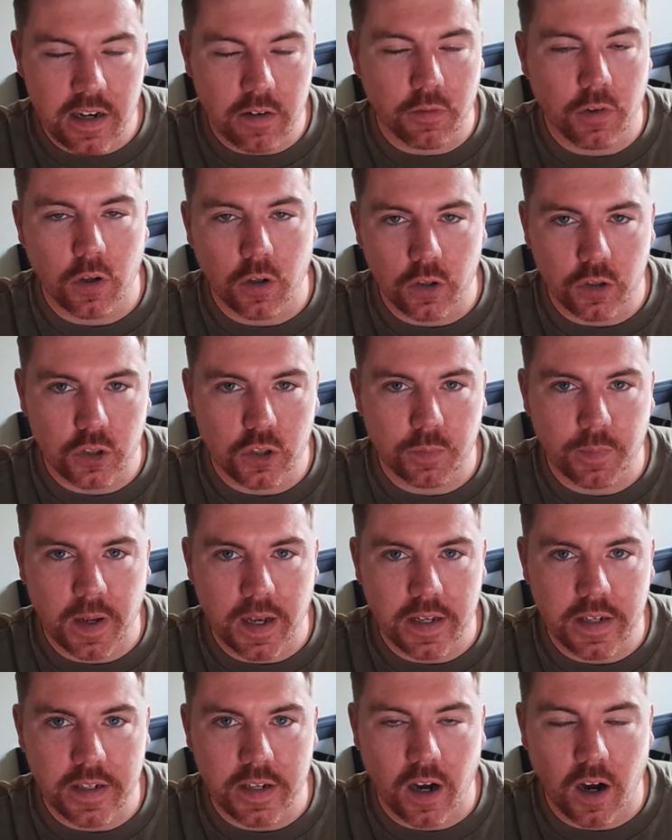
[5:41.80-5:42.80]
of course,
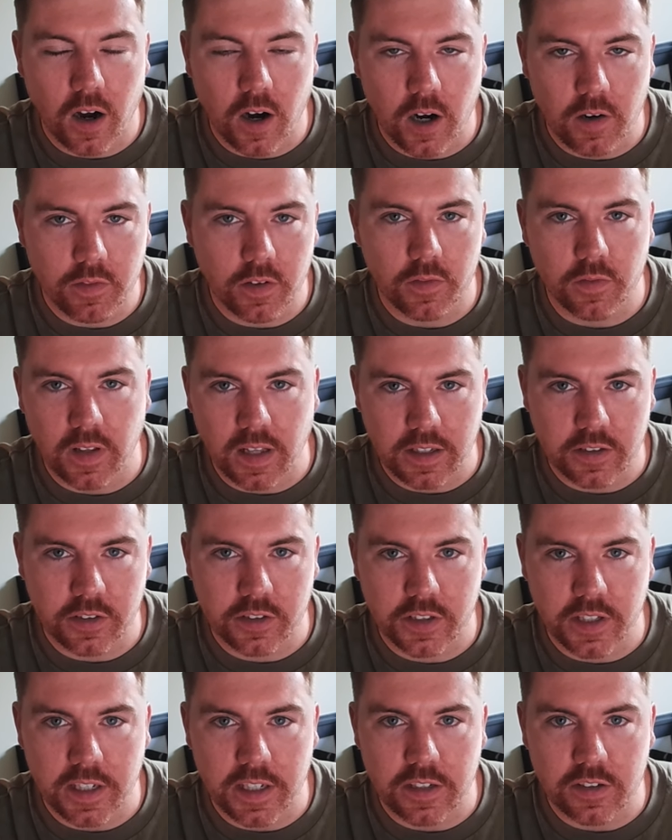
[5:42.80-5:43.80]
spend half of
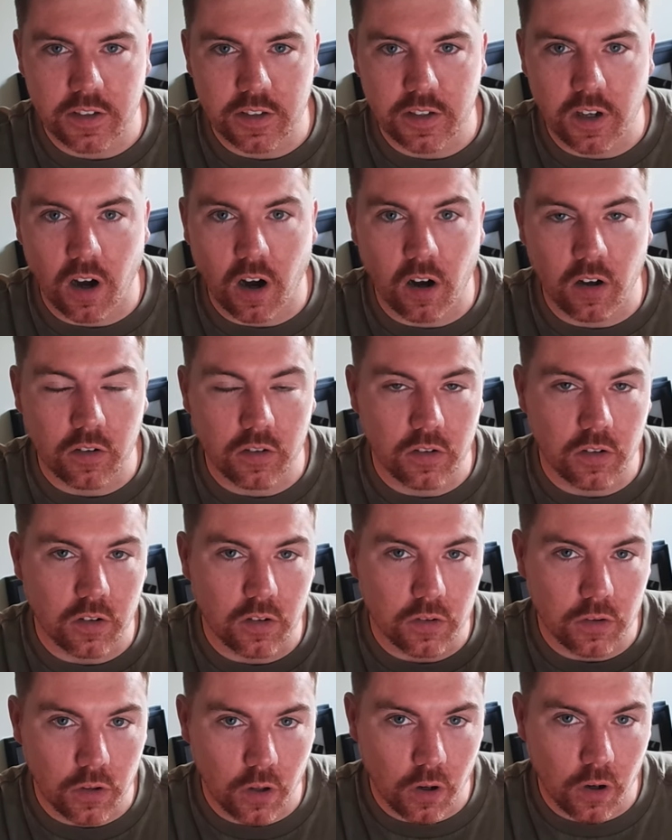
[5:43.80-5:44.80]
last season on
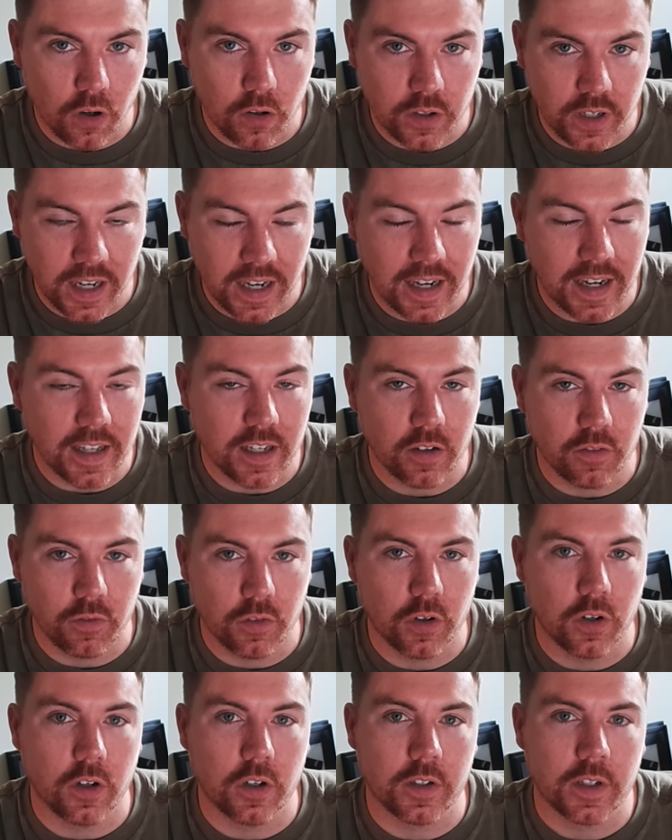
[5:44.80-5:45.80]
loan at Elland
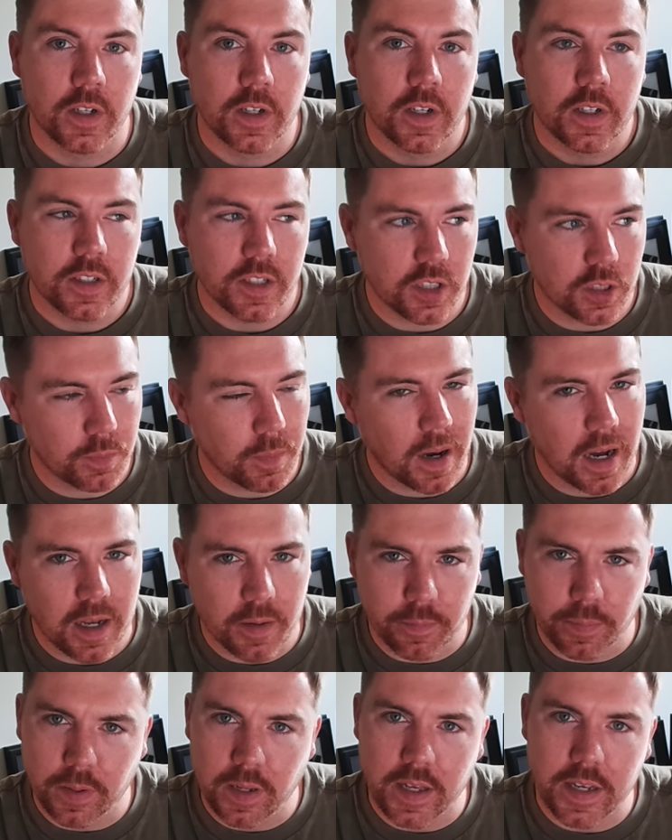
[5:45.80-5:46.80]
Road,
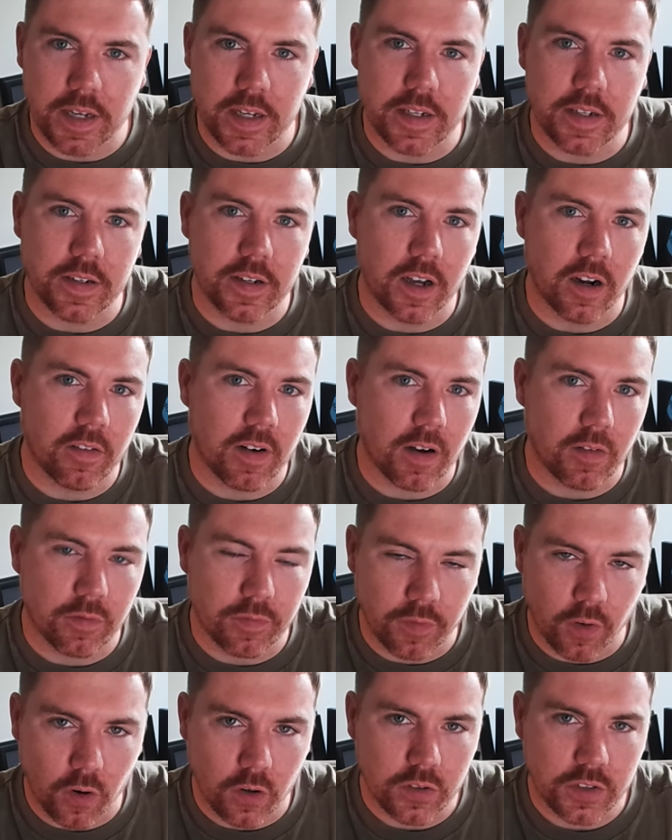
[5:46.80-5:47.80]
despite playing around
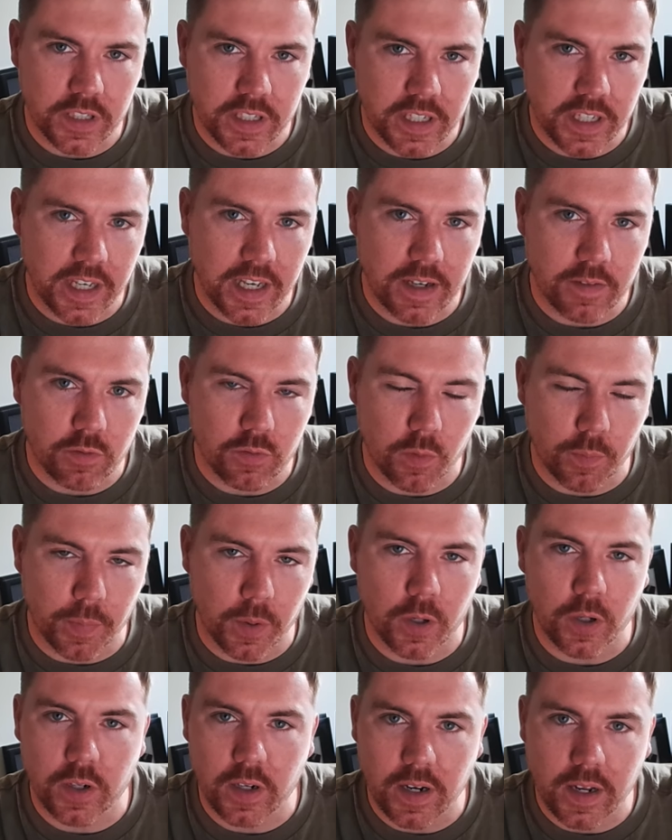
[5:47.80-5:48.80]
14 games for
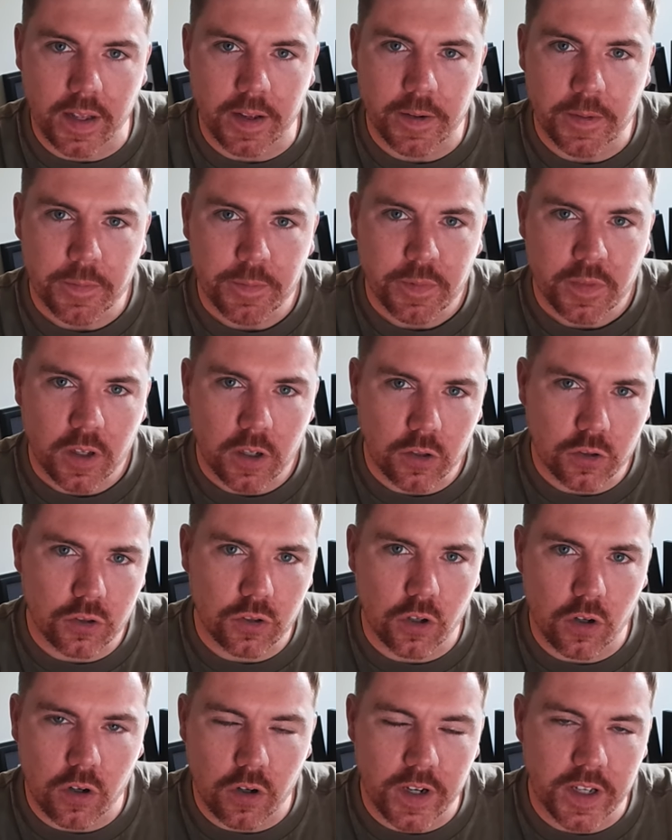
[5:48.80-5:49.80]
Burnley I
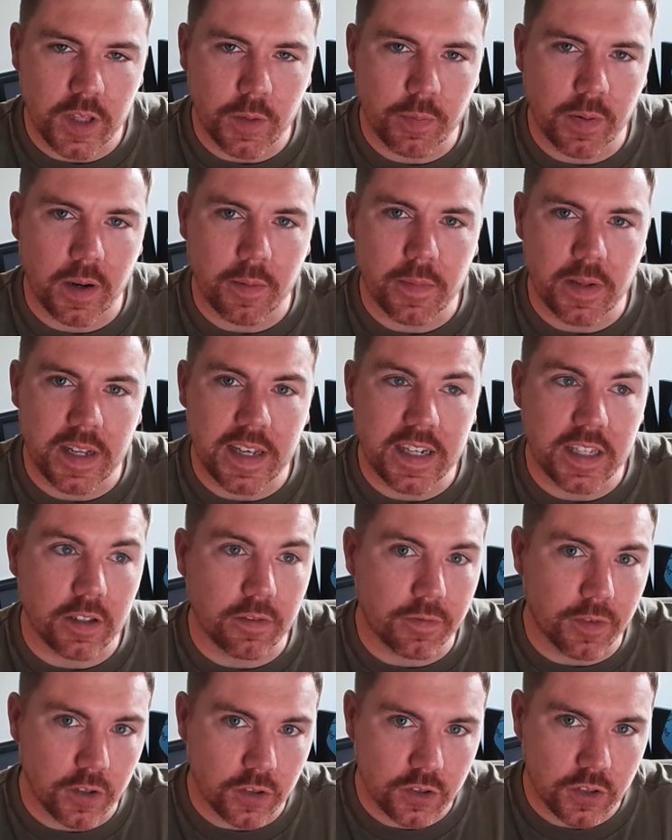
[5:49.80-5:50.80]
saw in the Premier League in the
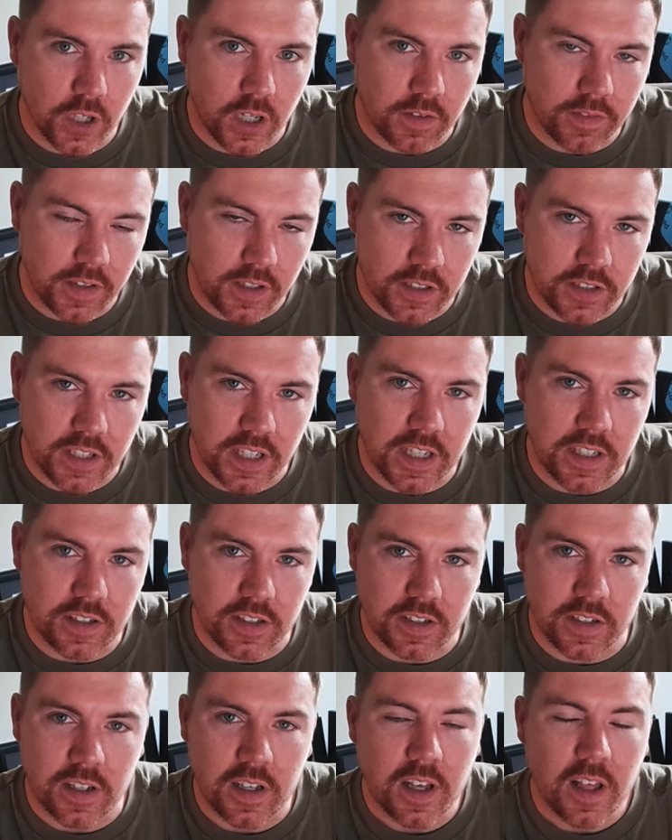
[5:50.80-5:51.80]
first half of the
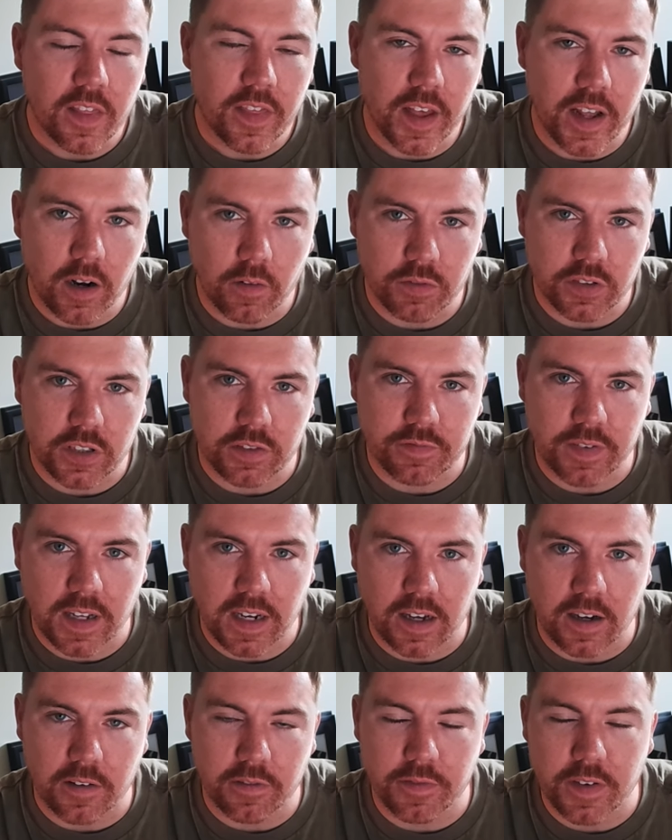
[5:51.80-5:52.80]
season, then obviously fell
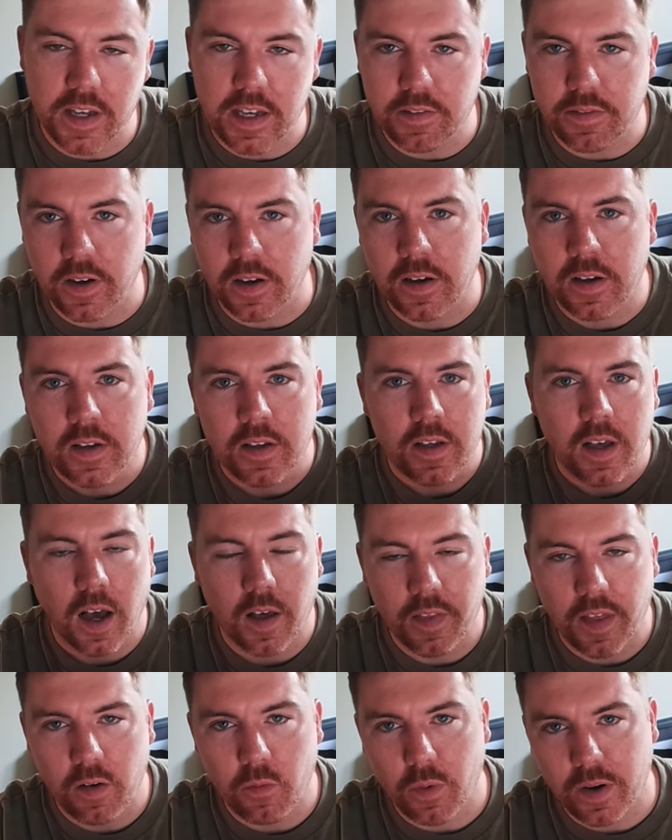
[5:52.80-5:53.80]
out of favour
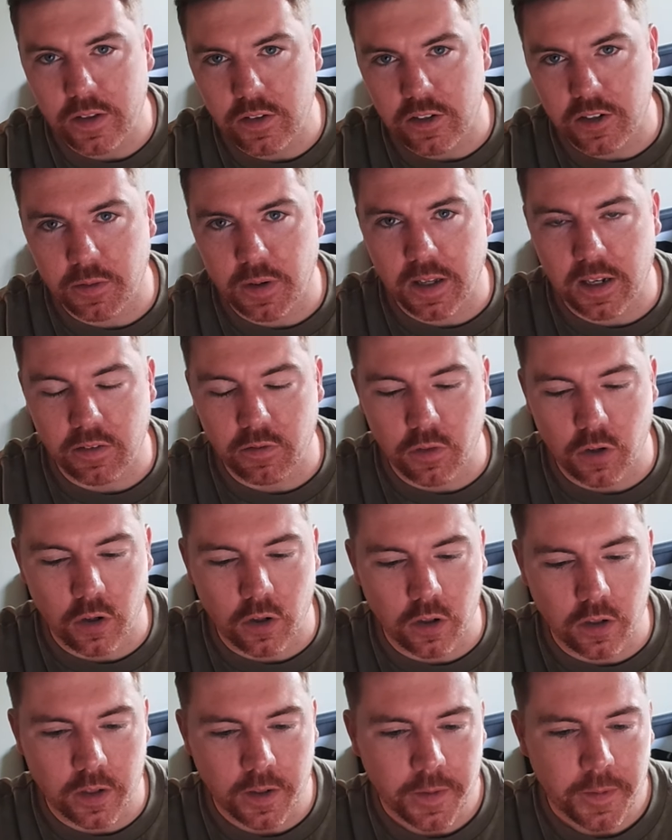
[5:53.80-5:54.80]
and then went to Elland
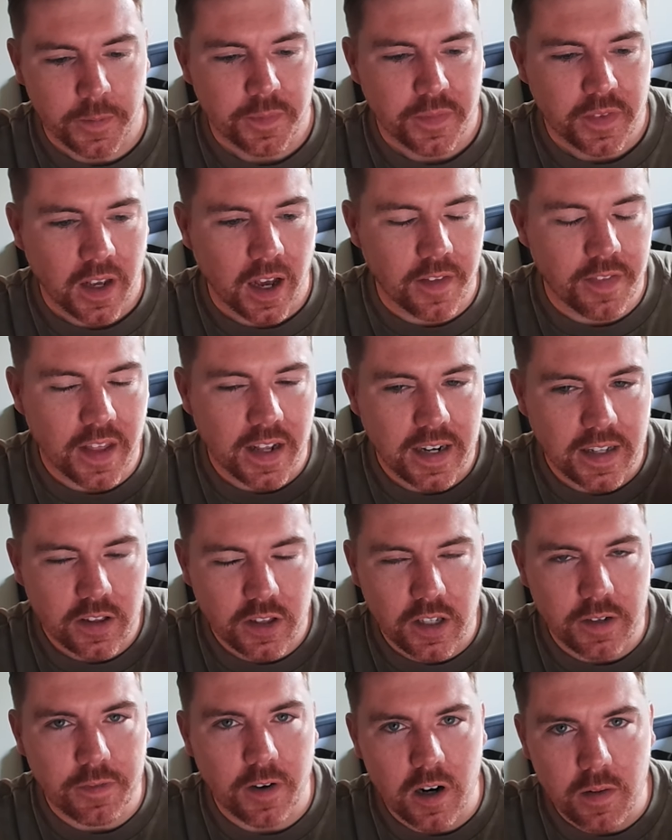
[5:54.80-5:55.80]
Road. And then,
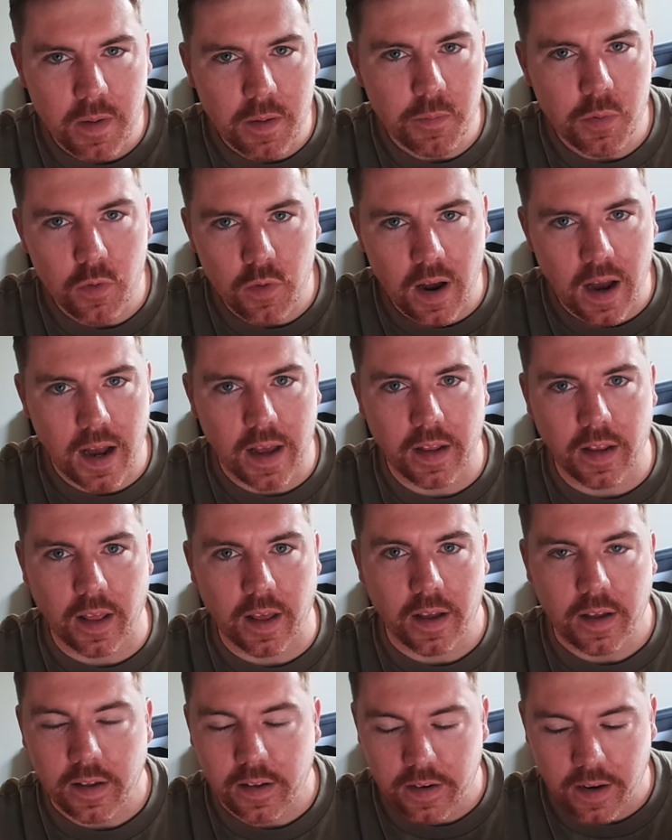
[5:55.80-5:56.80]
if I remember
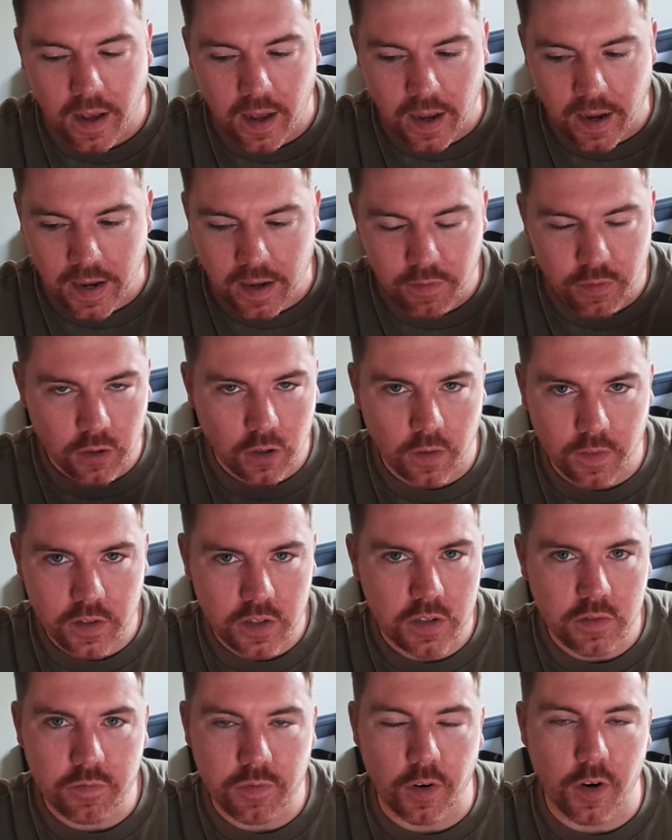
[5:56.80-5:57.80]
rightly, I haven't got
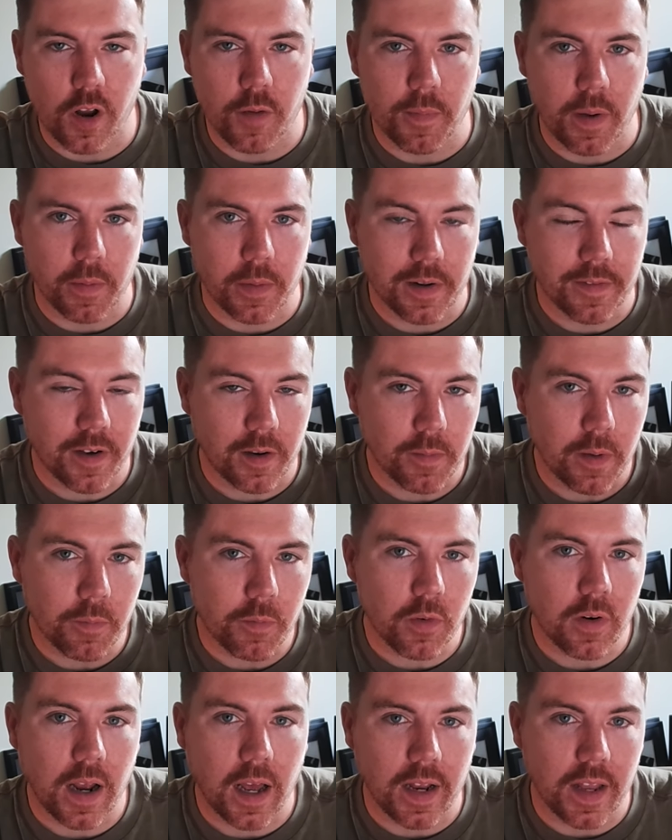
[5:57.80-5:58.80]
this in front of me, but if I
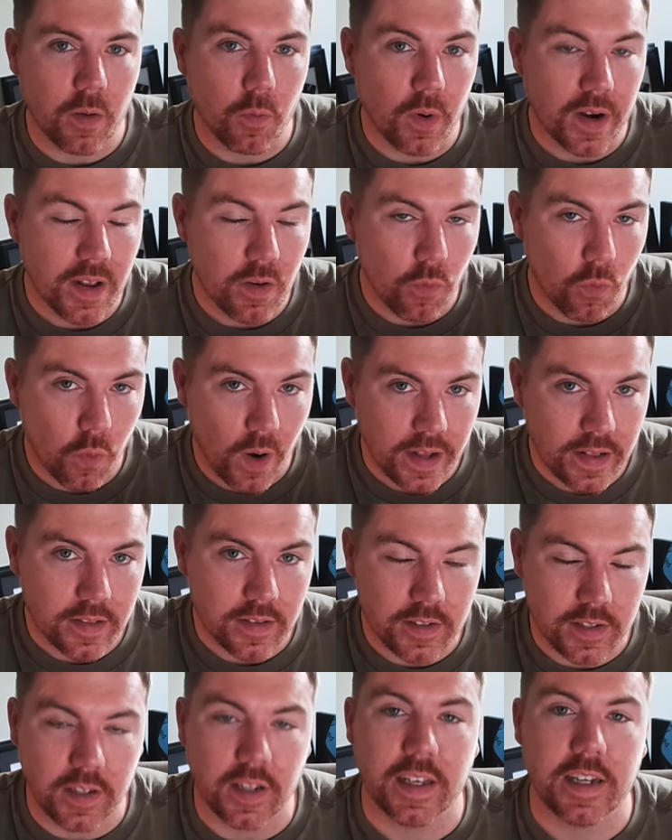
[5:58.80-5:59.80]
remember rightly, when he
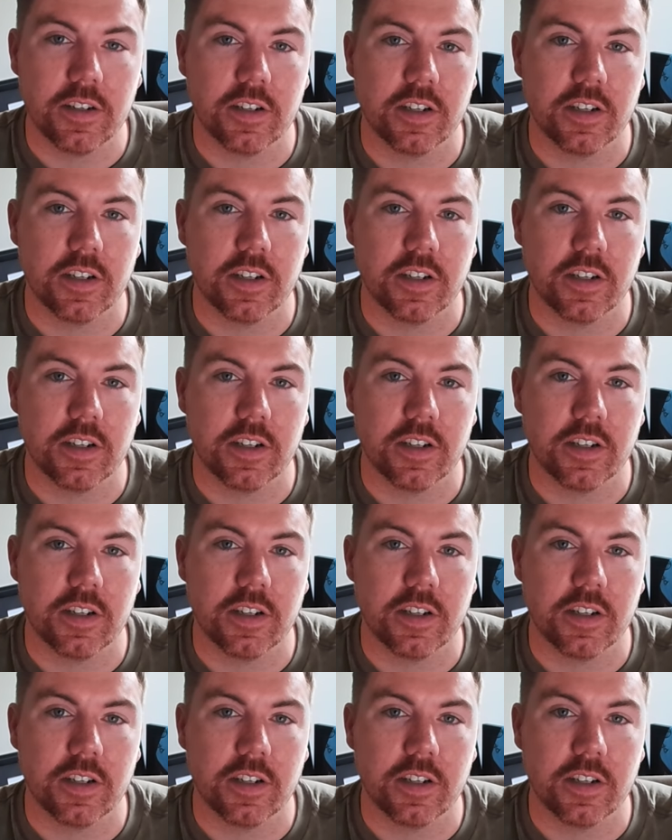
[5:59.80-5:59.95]
went to Leeds